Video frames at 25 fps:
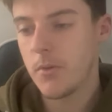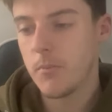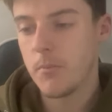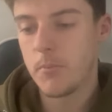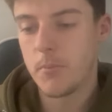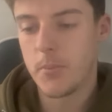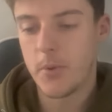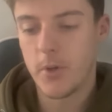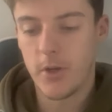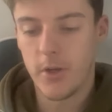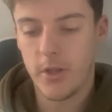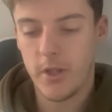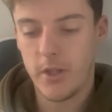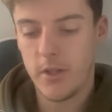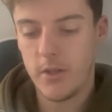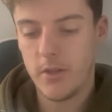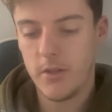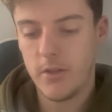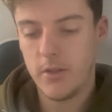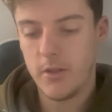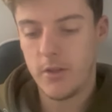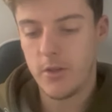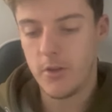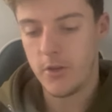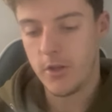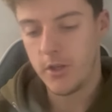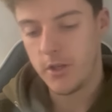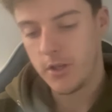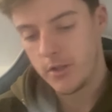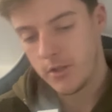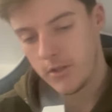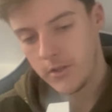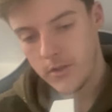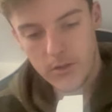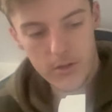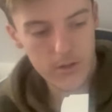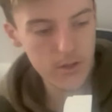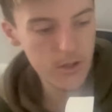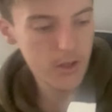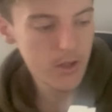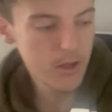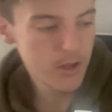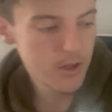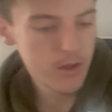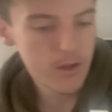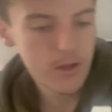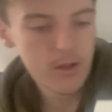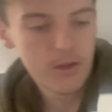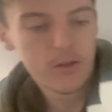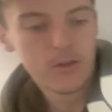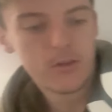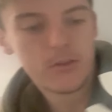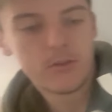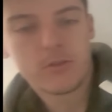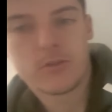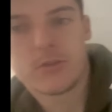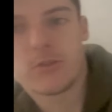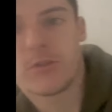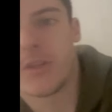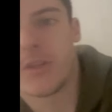But, you know, so